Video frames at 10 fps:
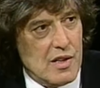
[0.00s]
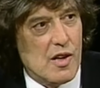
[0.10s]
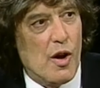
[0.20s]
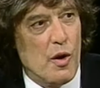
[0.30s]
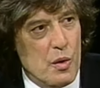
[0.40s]

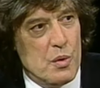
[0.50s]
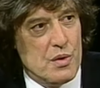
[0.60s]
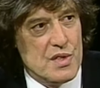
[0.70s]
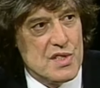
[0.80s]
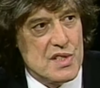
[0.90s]

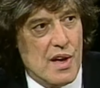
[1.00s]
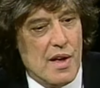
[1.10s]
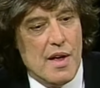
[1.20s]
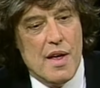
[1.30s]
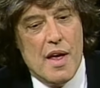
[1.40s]
includes
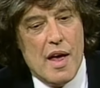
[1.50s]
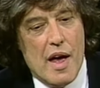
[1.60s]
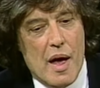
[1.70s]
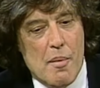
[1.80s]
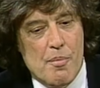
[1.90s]

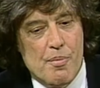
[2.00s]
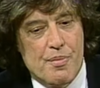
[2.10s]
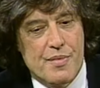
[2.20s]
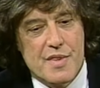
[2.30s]
um,